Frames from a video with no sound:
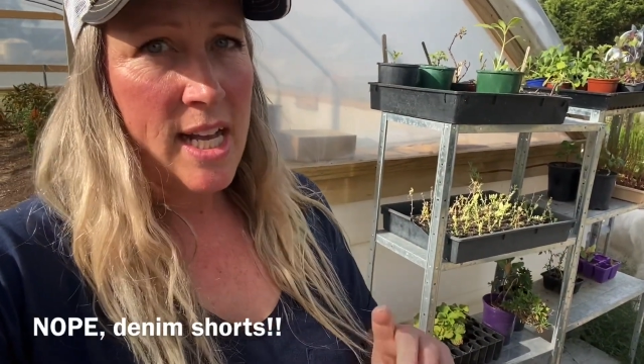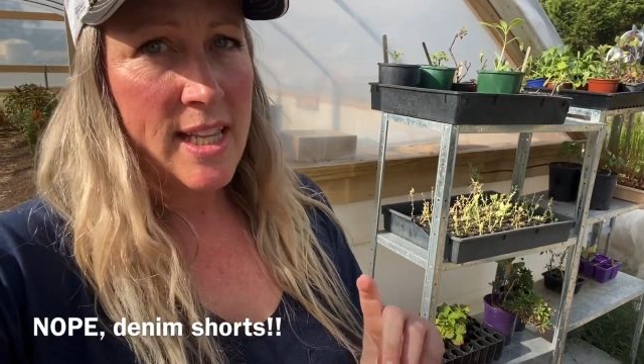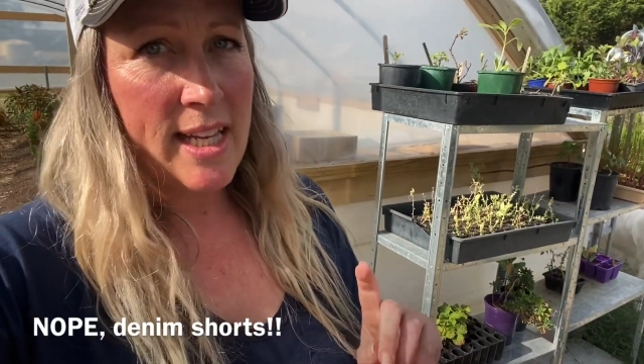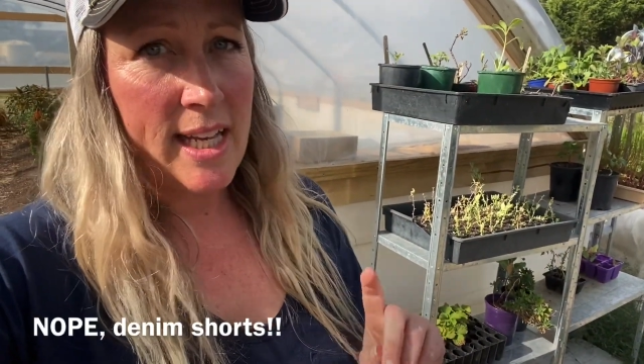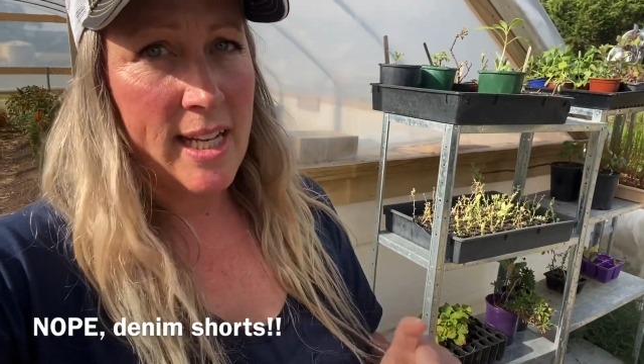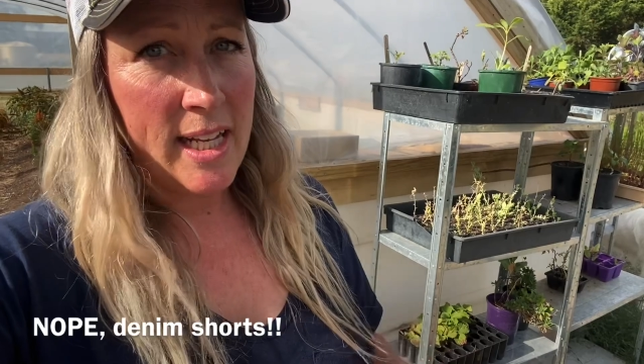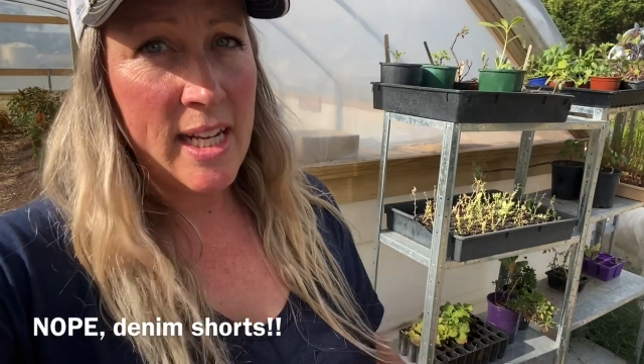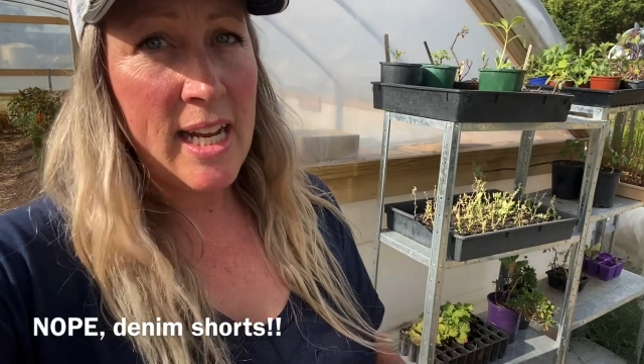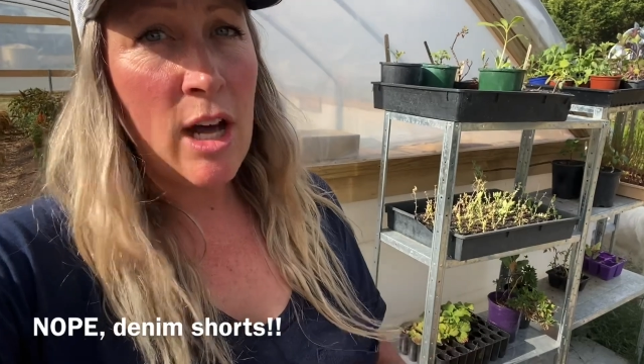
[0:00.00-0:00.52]

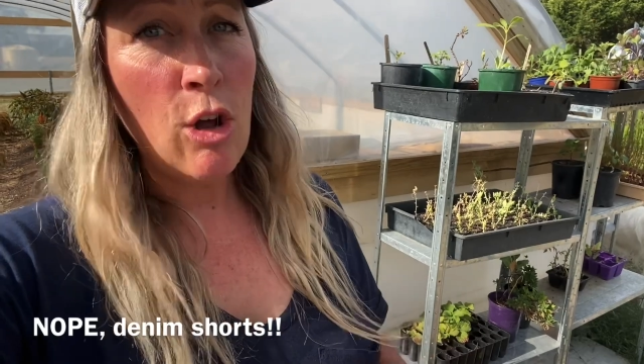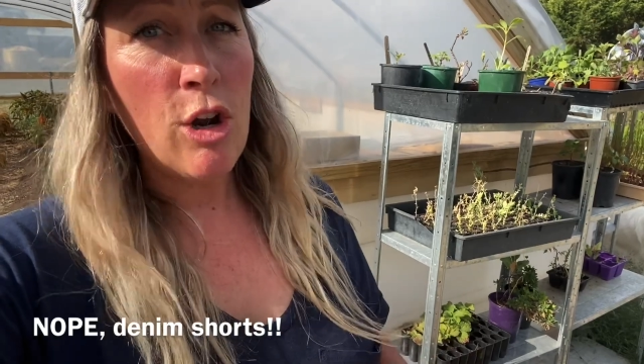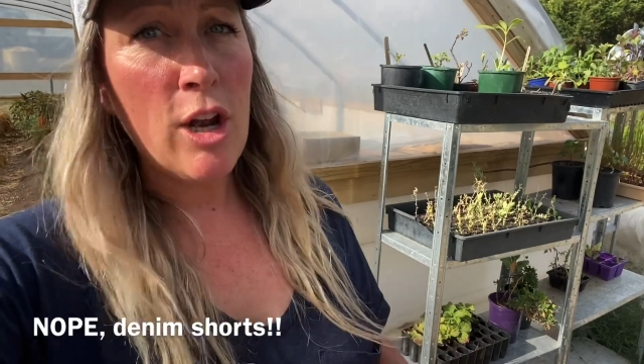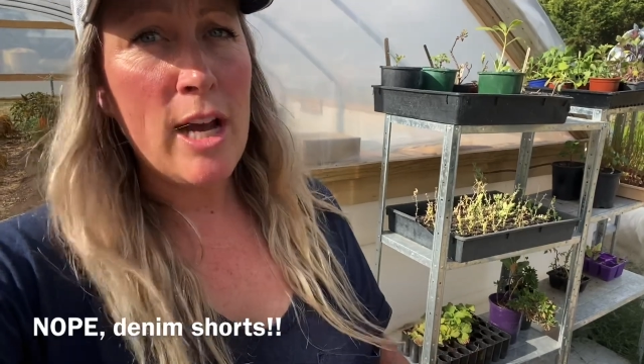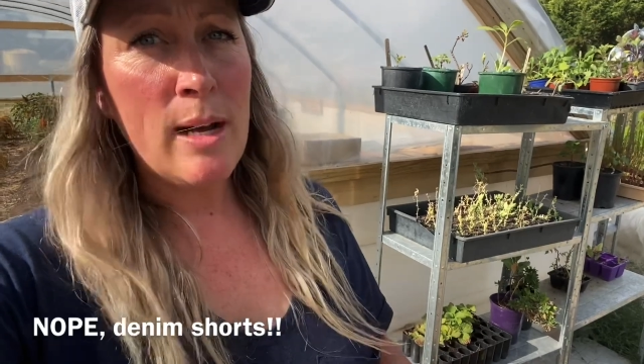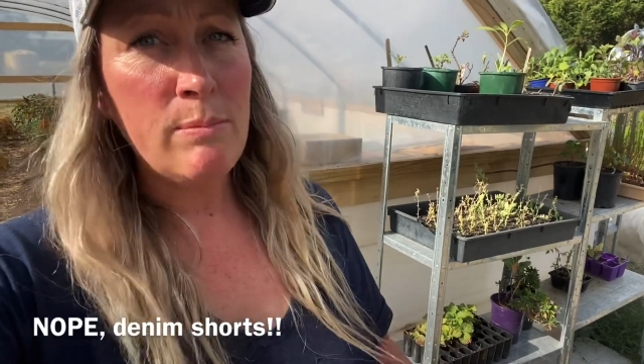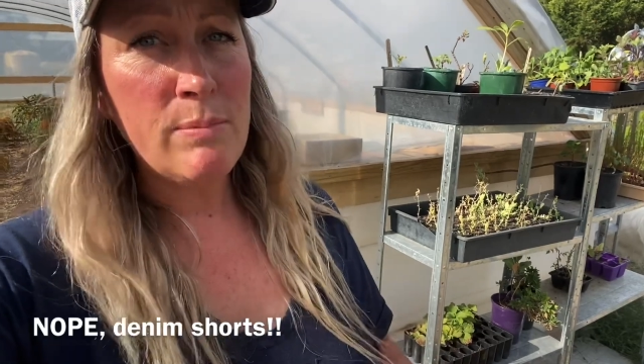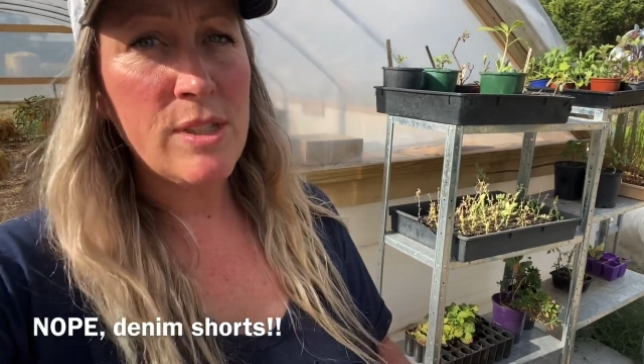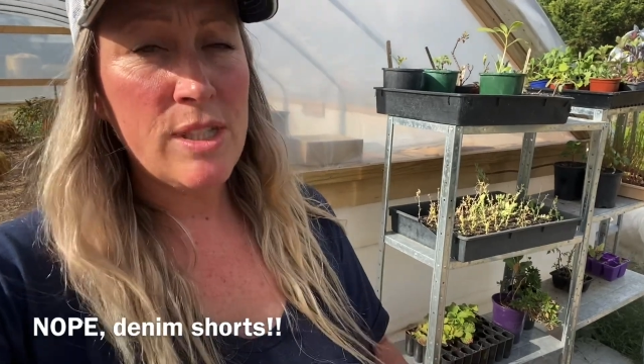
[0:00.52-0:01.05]
They are not
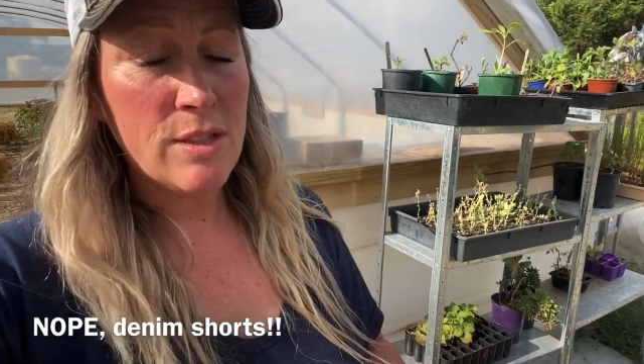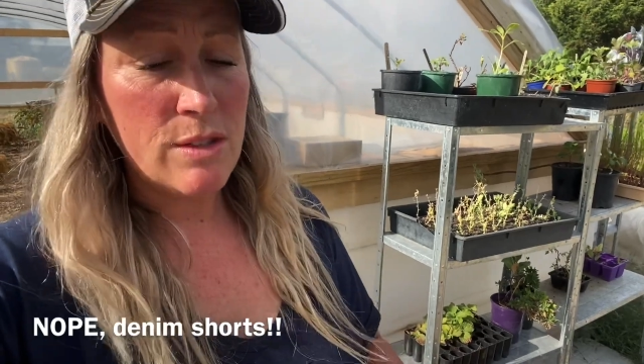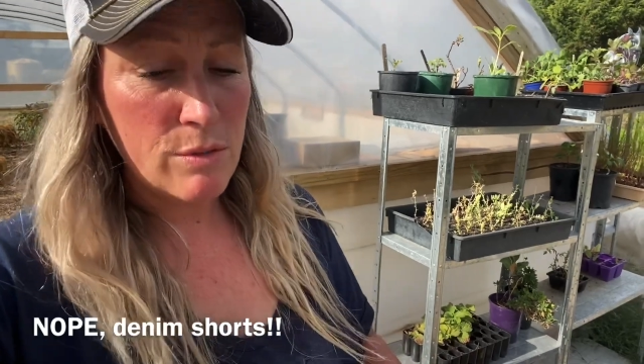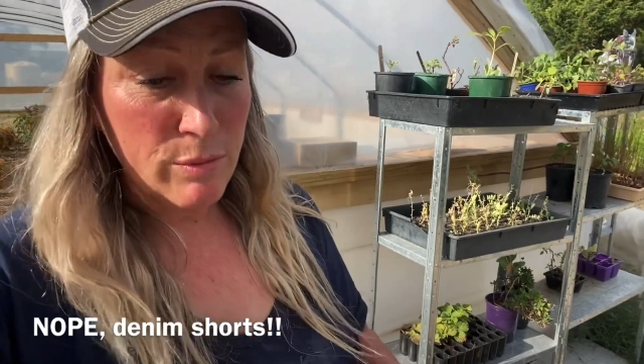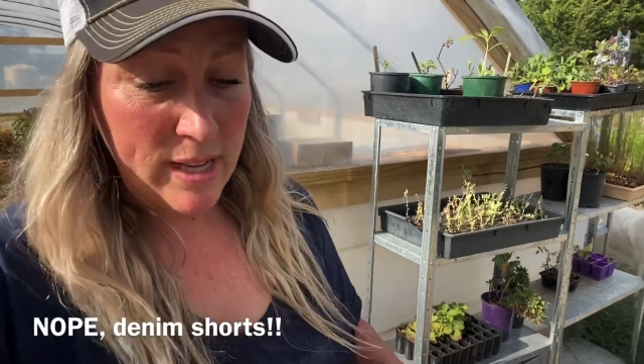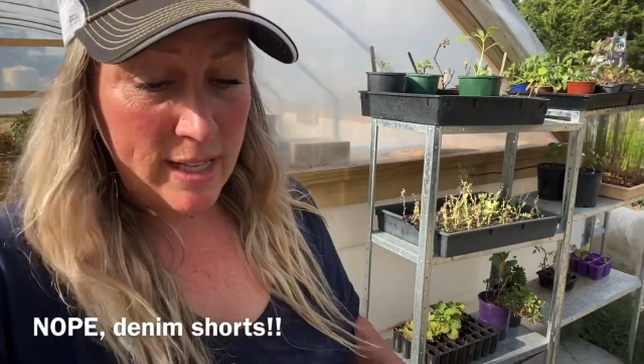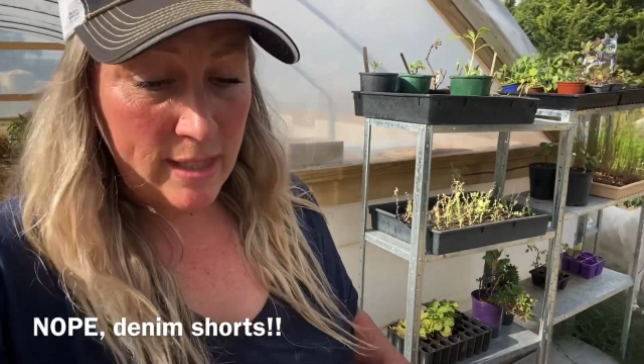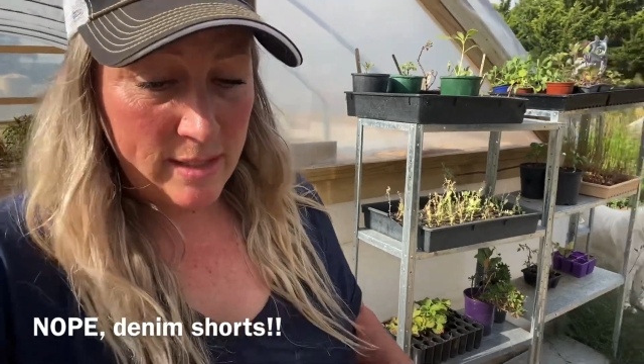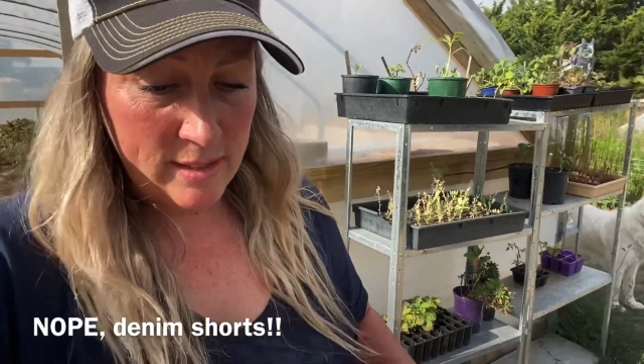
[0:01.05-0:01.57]
up to the
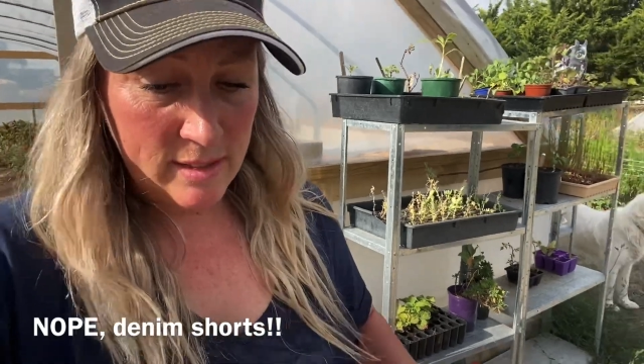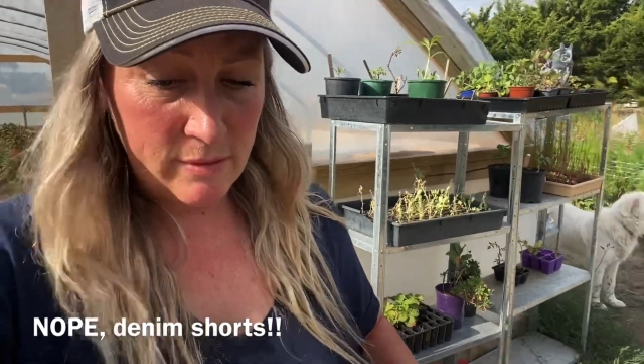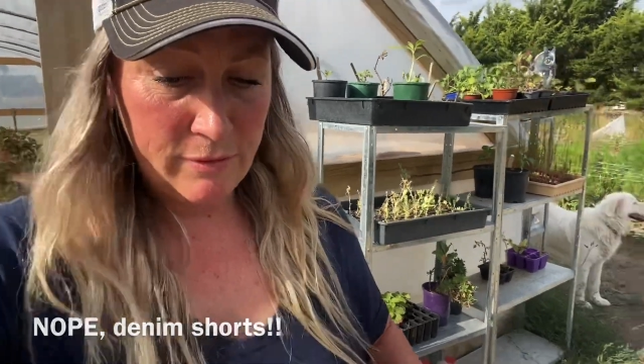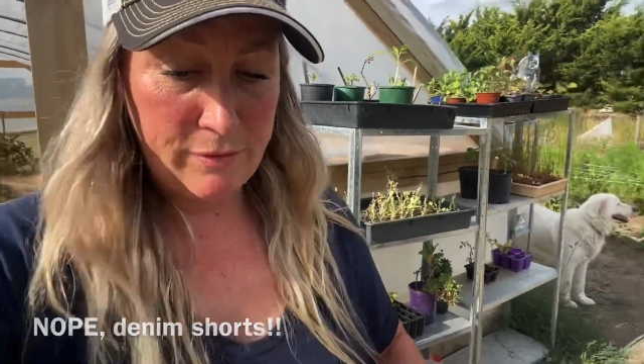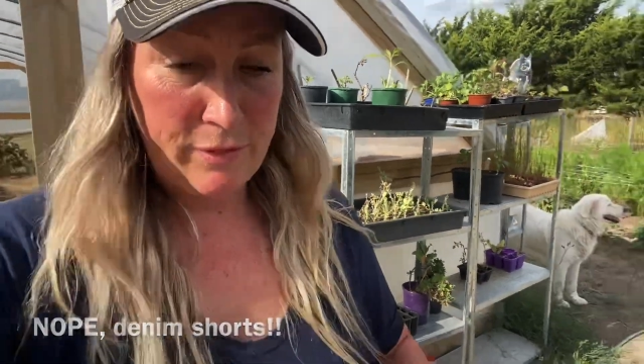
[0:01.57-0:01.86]
rigours of